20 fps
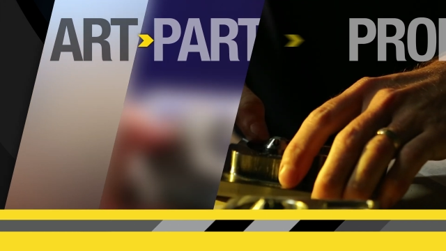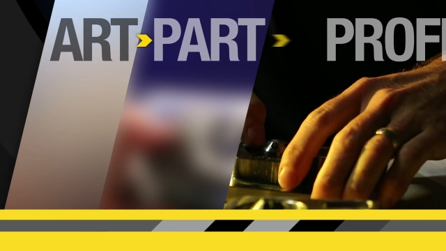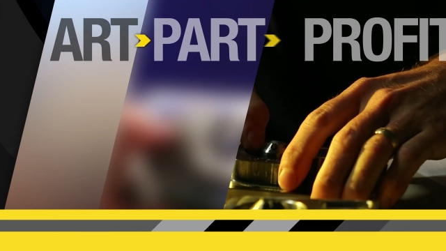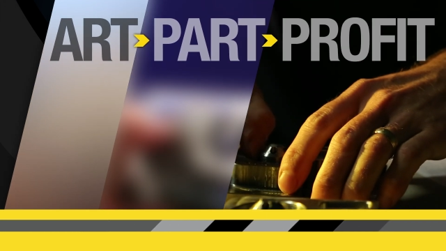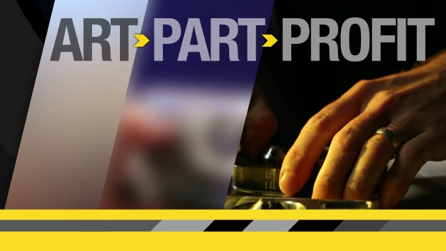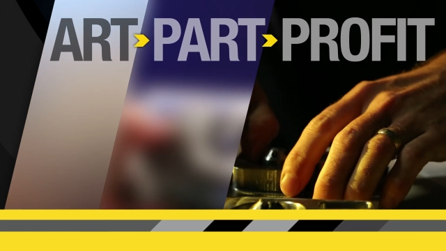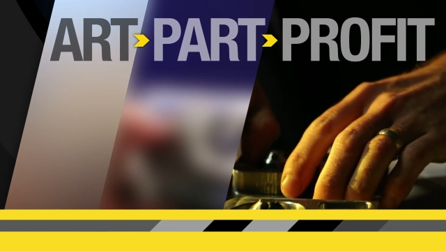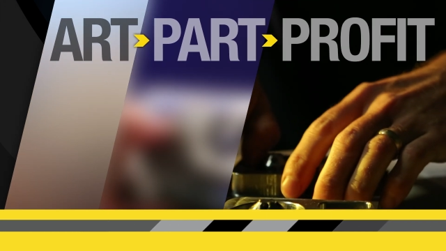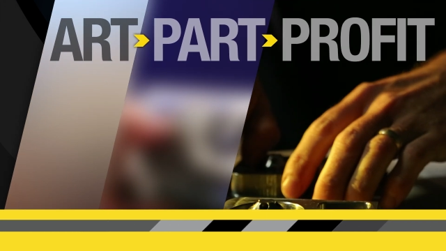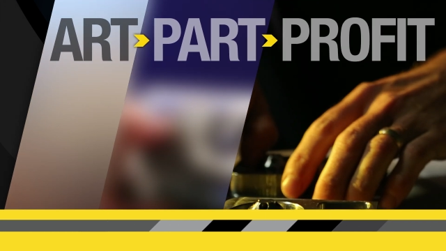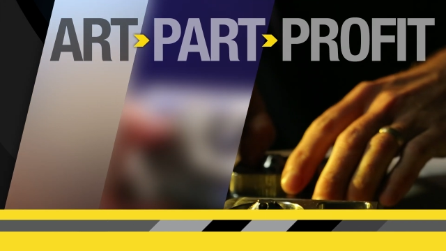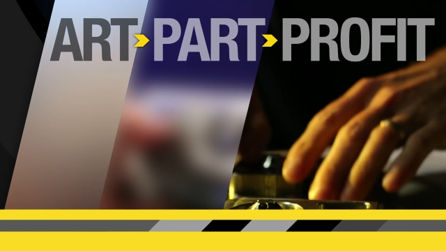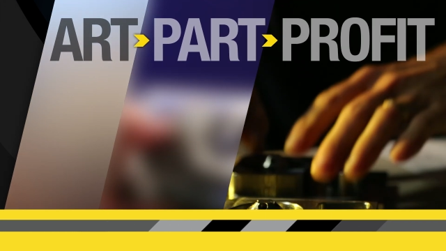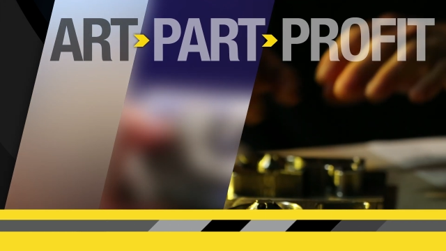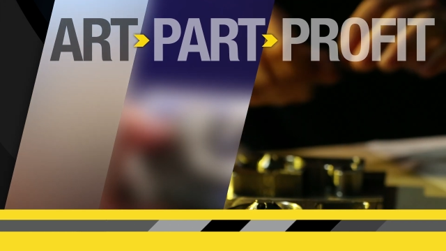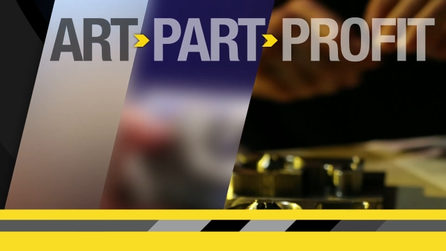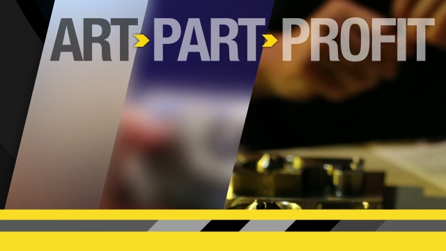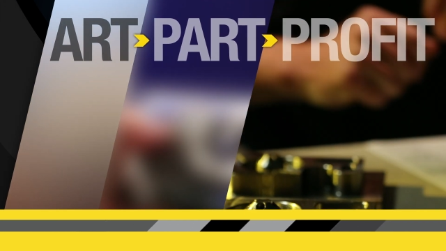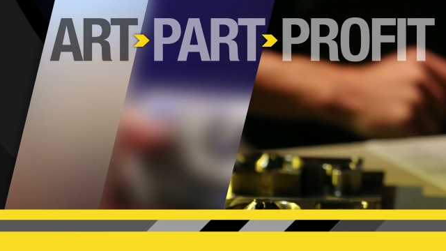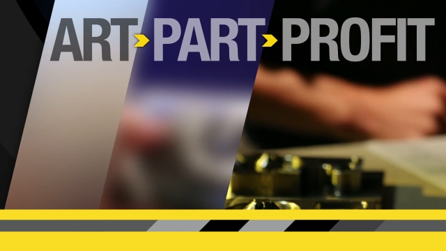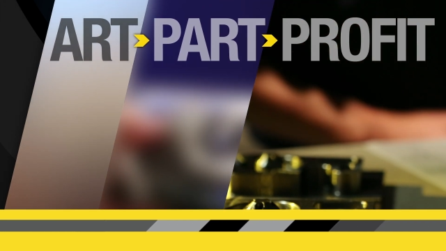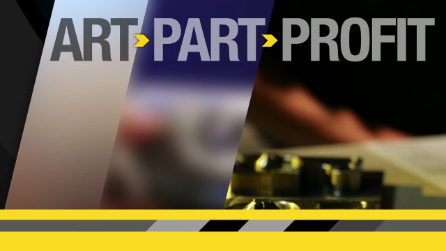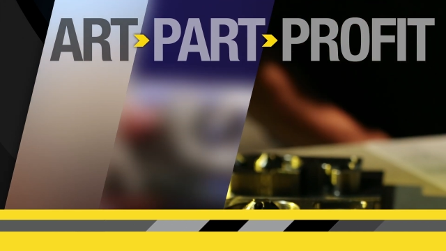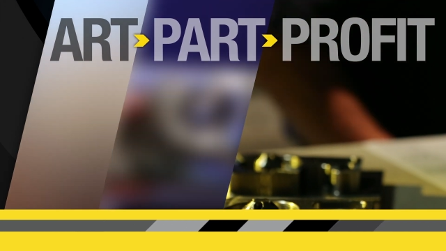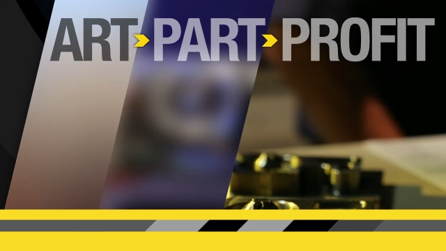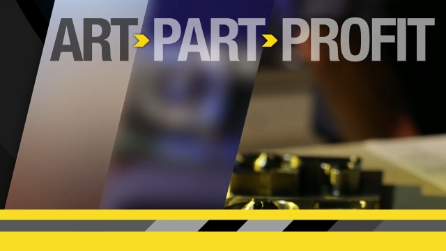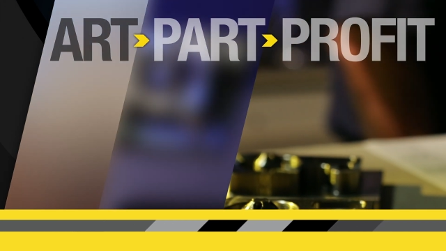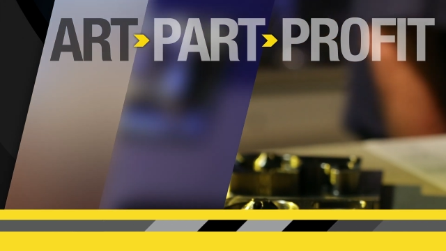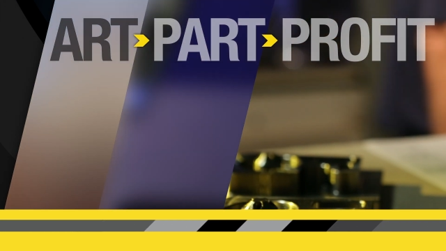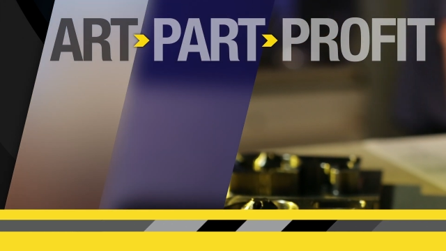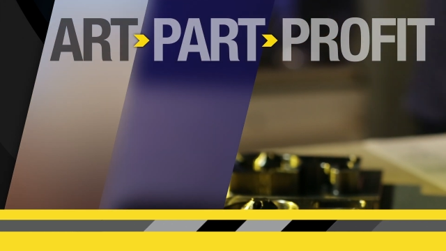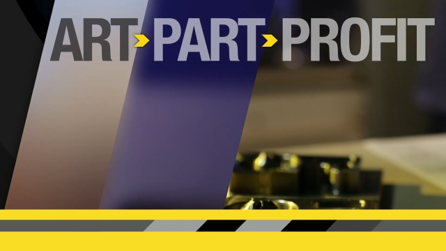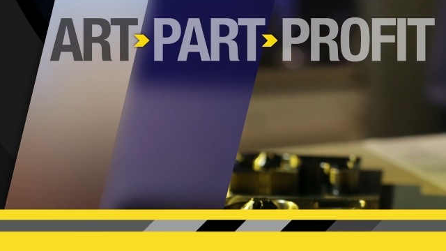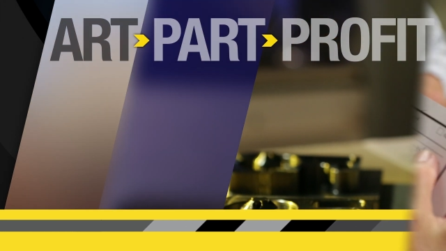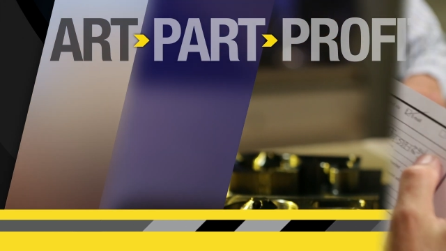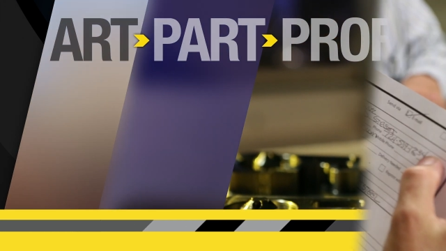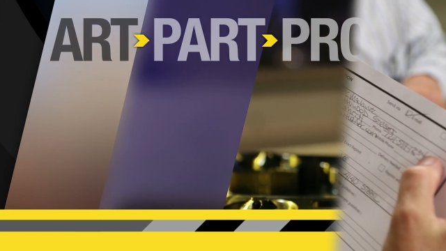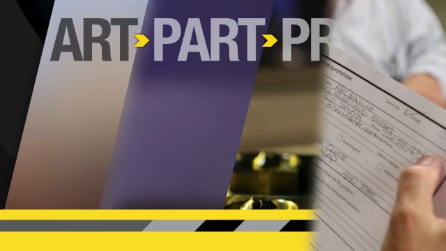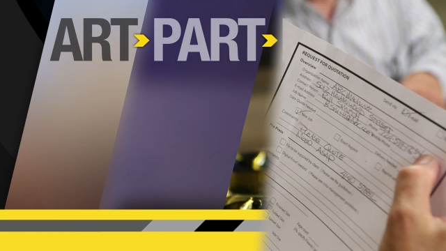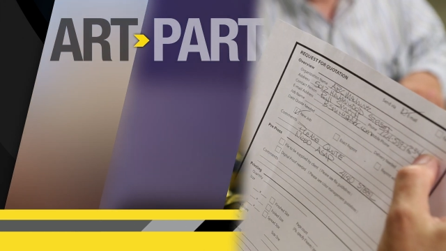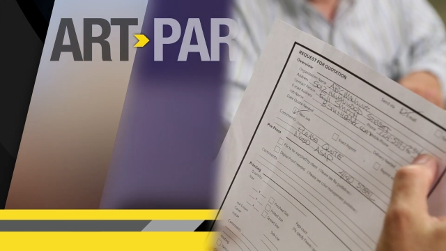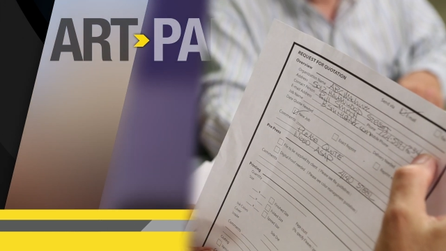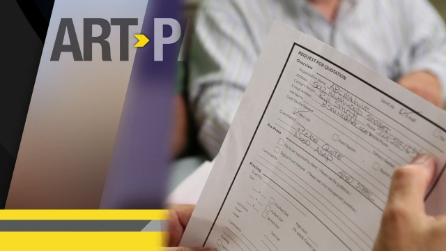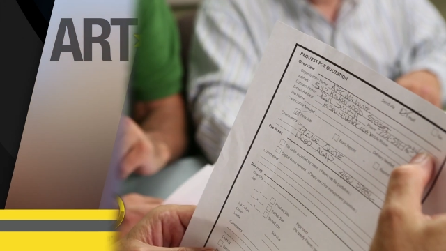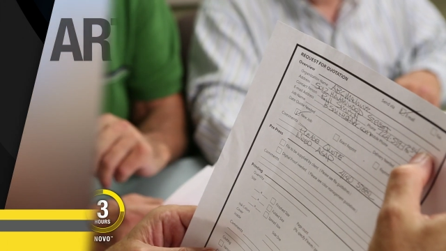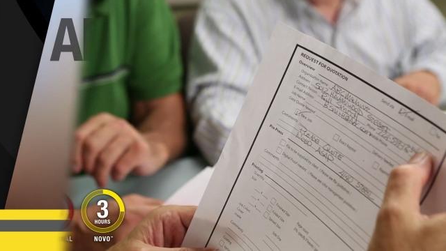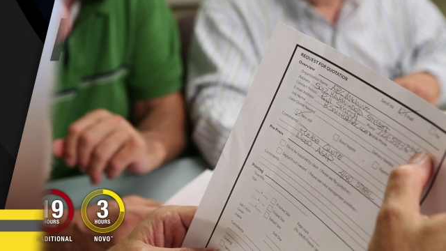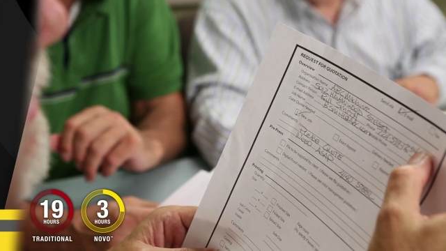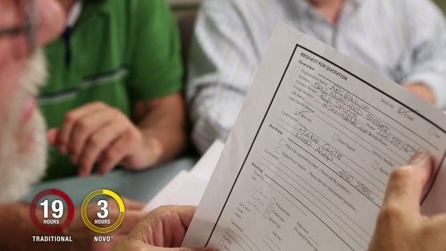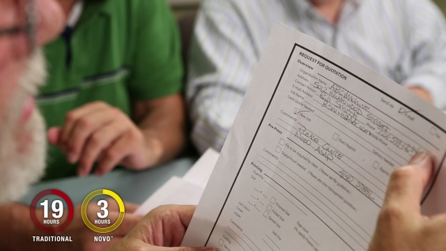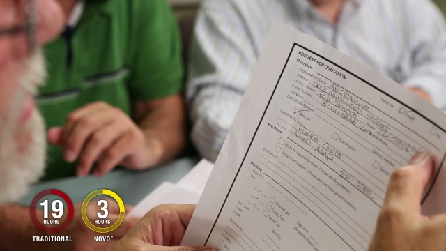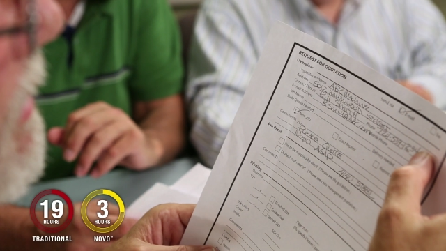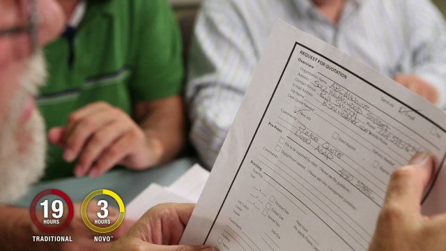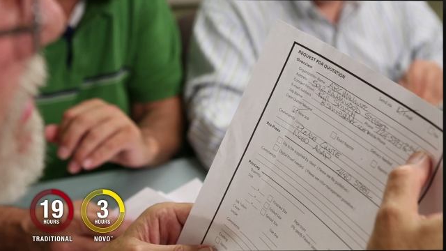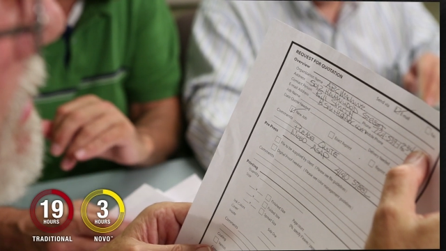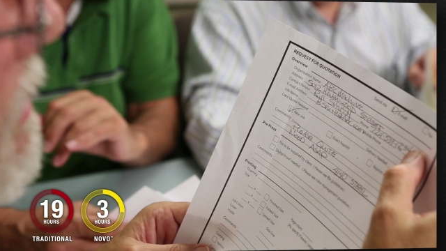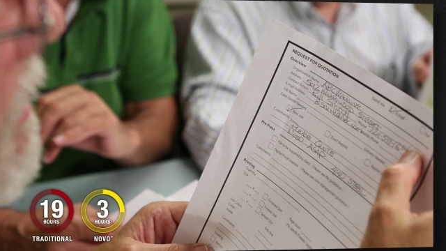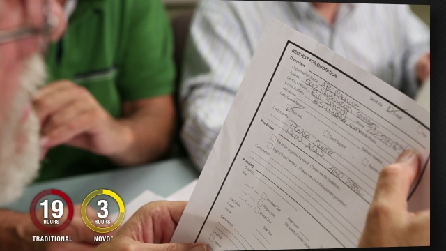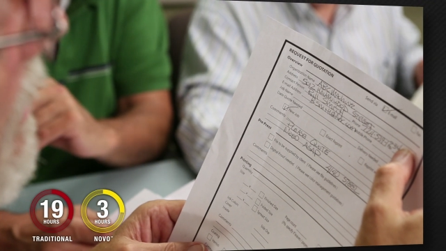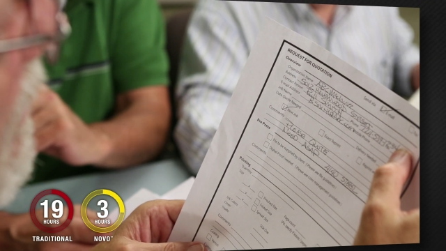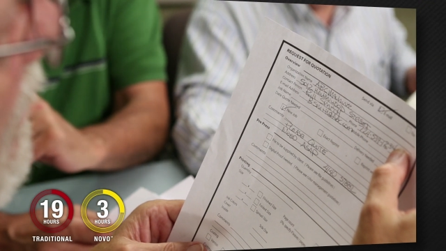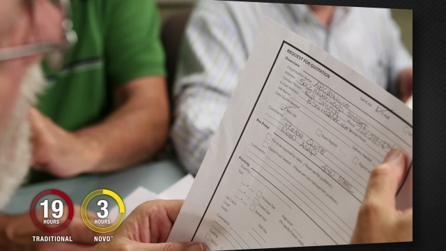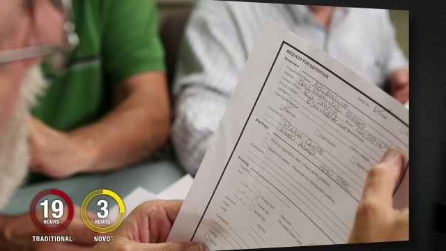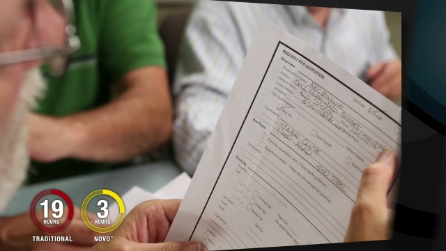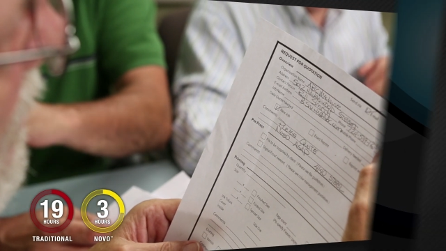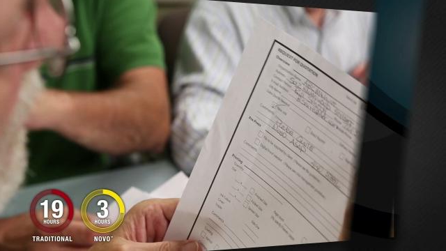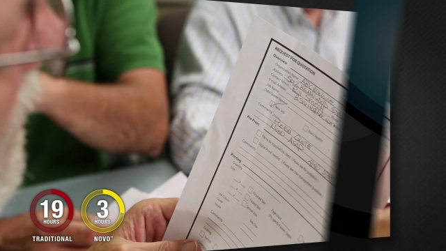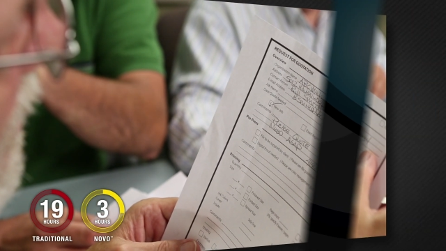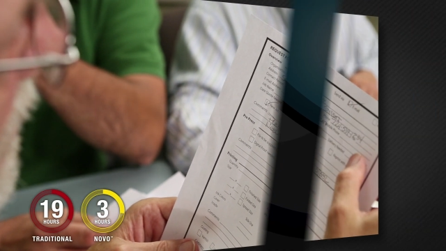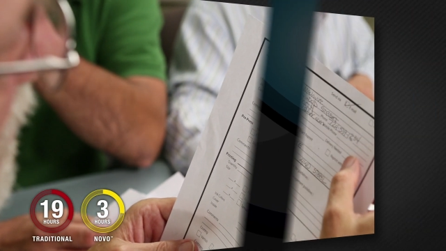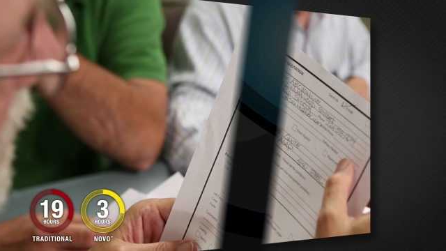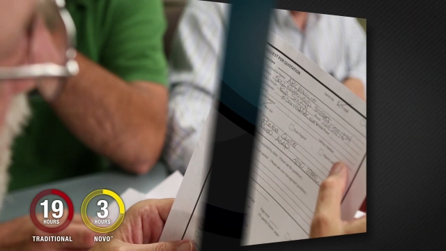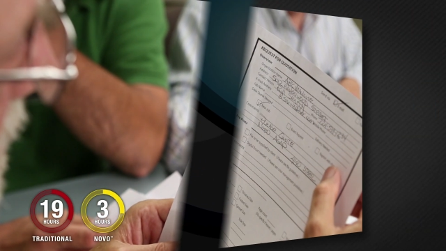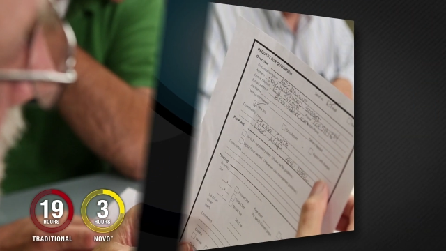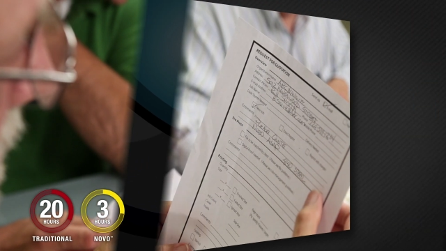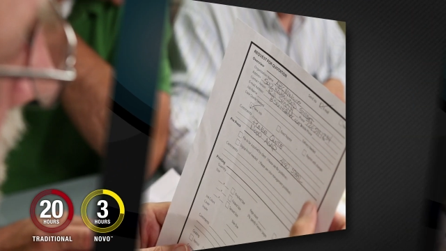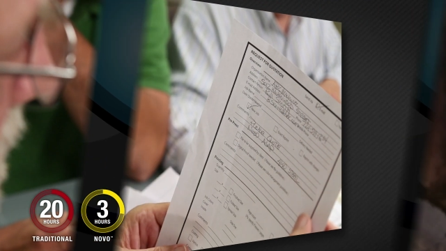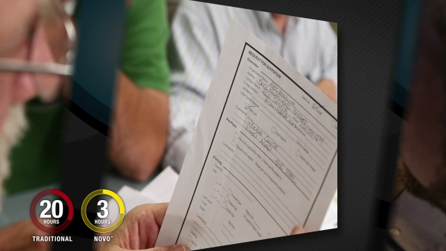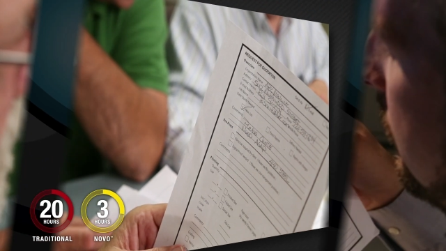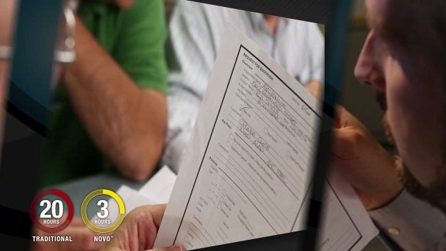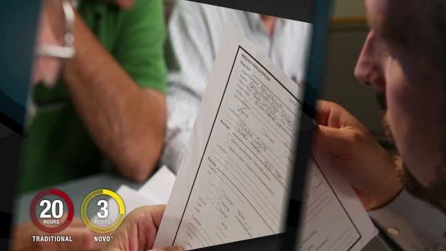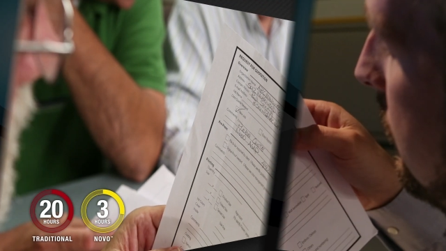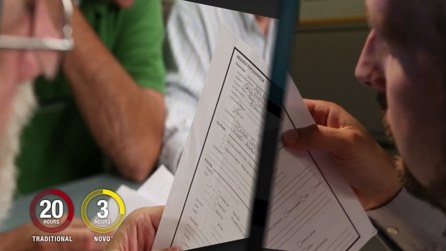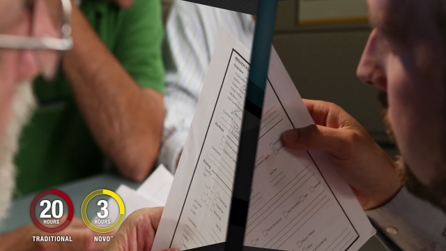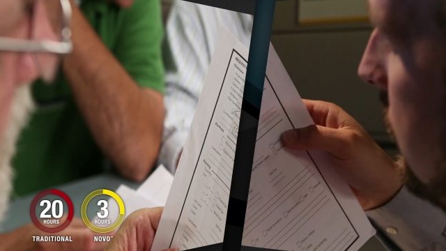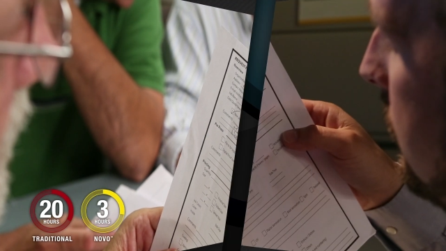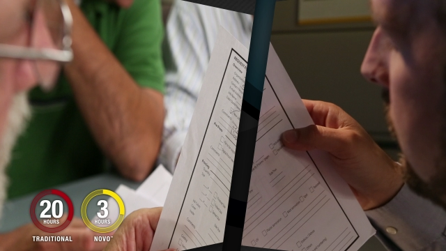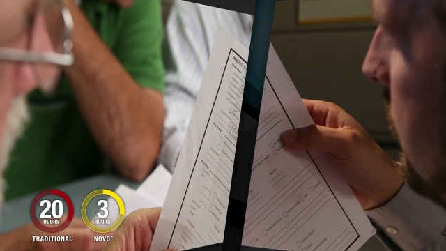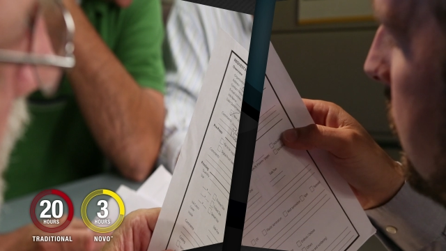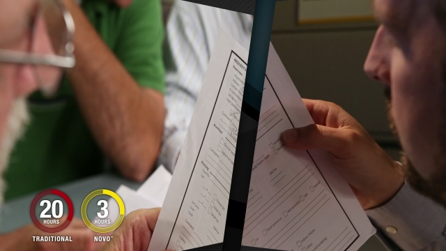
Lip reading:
(no speaker visible)